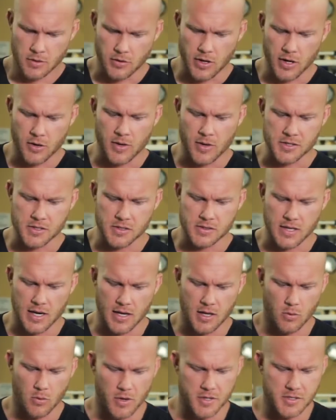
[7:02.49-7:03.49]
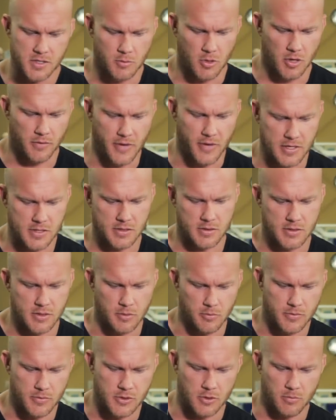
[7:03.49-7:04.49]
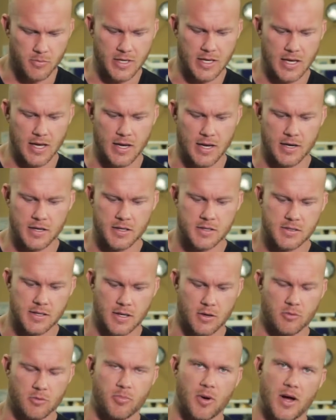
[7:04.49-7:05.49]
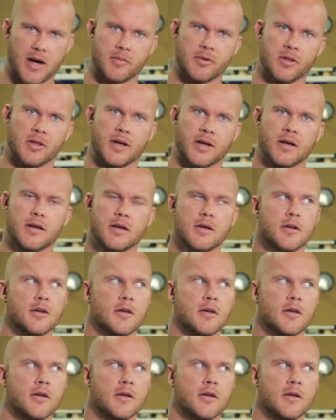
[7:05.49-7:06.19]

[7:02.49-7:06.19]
Great question, Tyler. What is your motivation to begin and stick with bodybuilding?